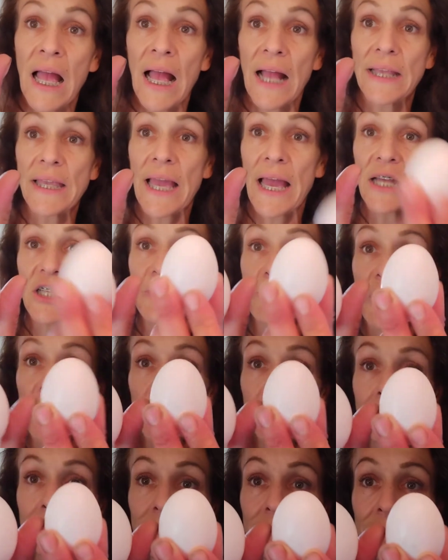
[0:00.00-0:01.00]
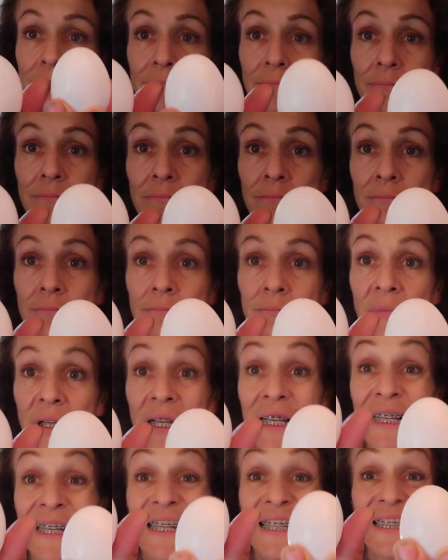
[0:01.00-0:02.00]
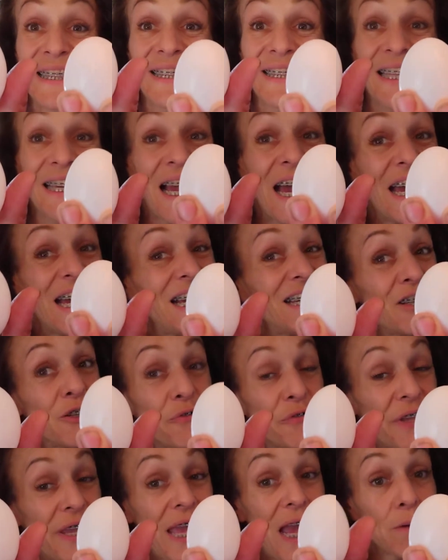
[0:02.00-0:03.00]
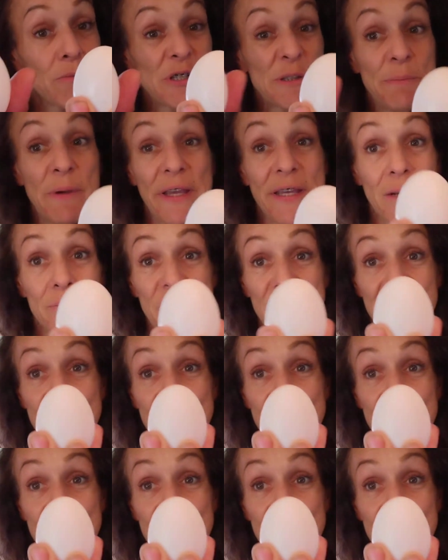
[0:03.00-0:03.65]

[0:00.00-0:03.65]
and Cashmere, I don't know if the camera's picking up the